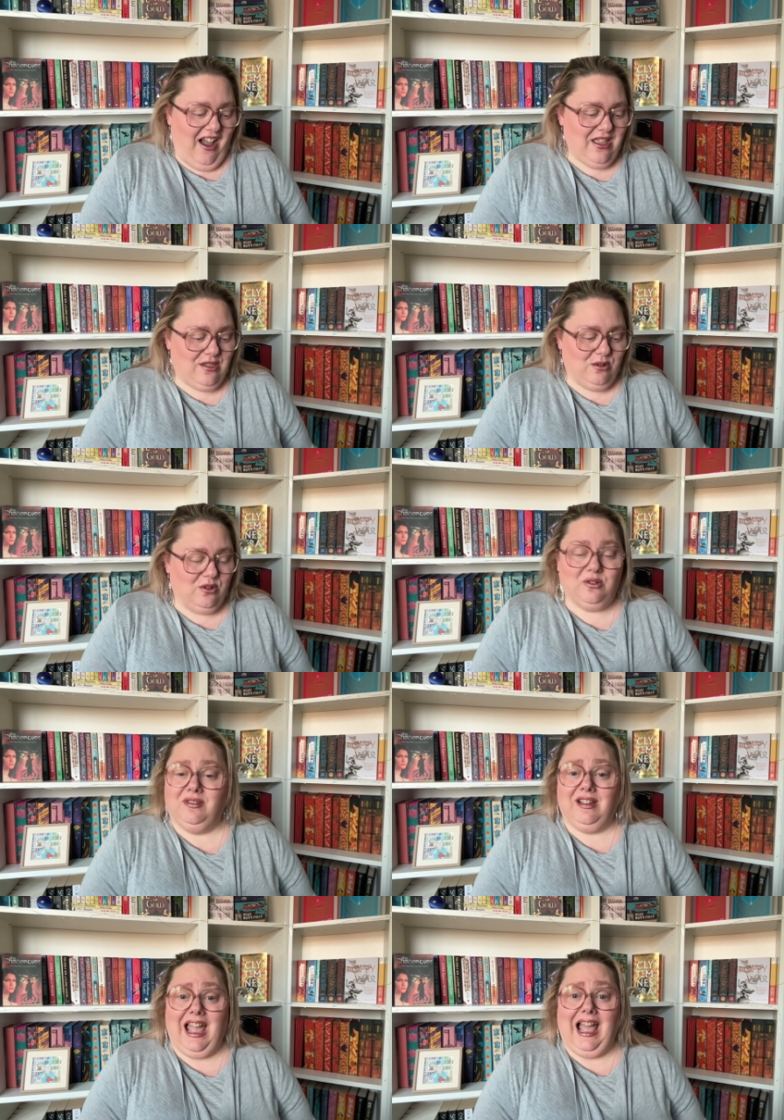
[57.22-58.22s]
I thought,
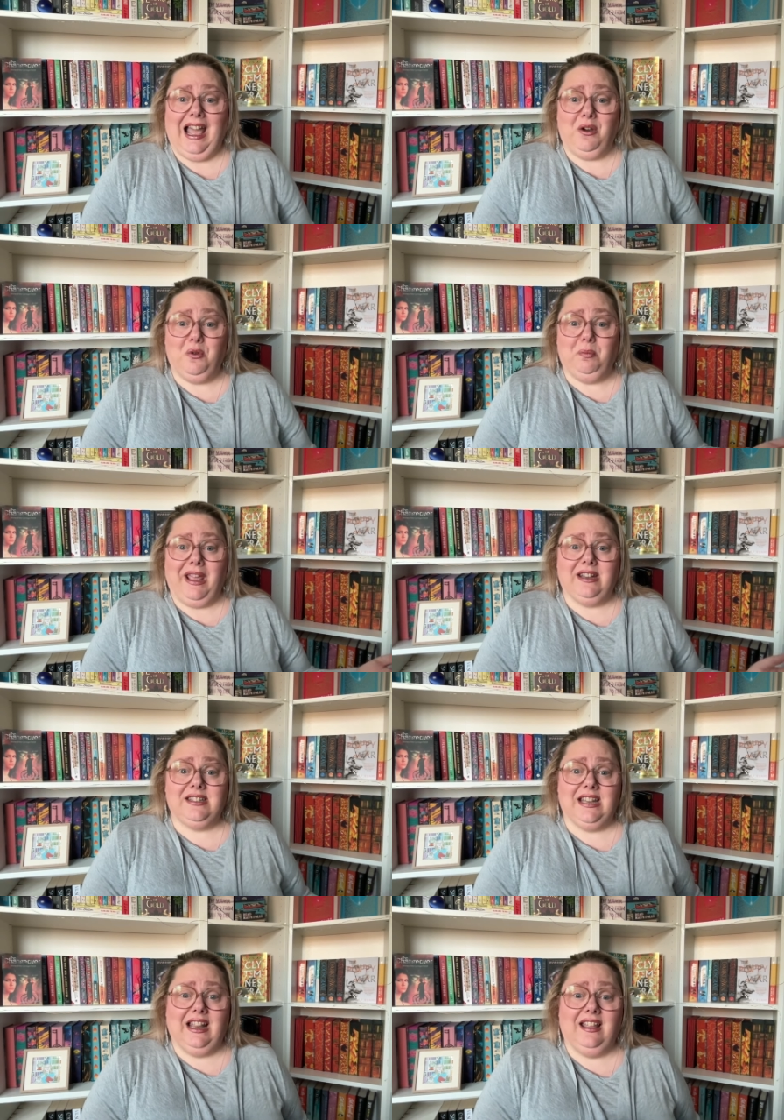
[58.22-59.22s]
how better
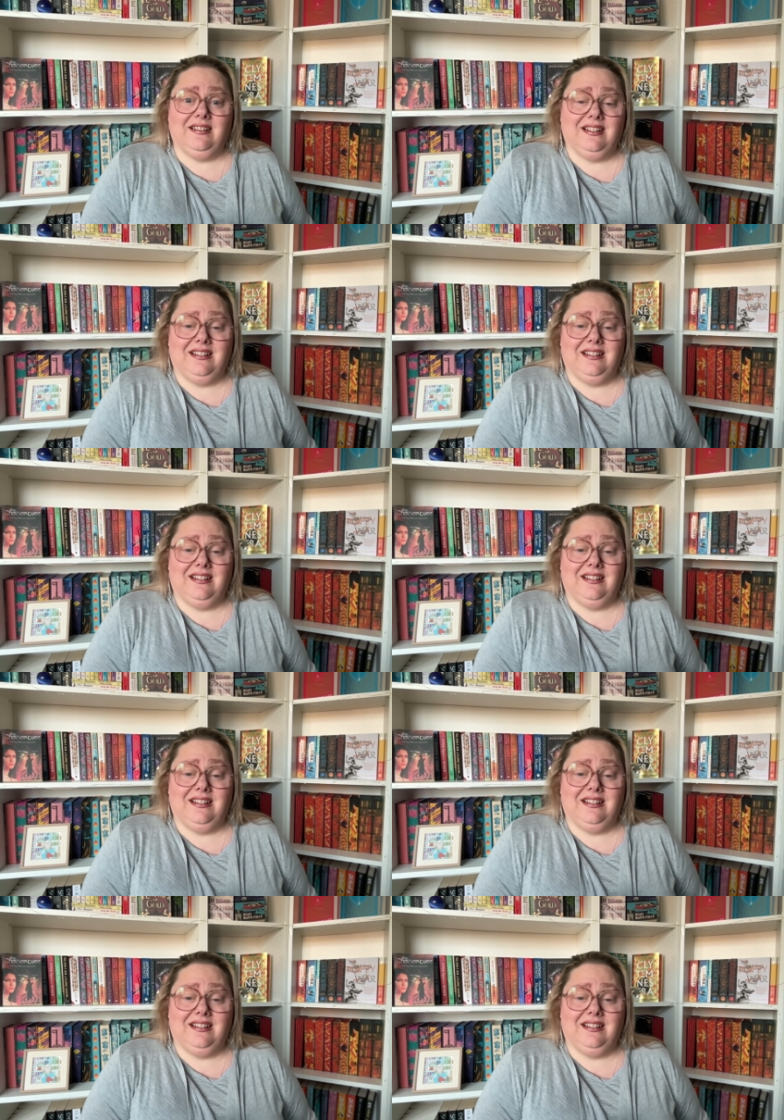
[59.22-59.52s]
to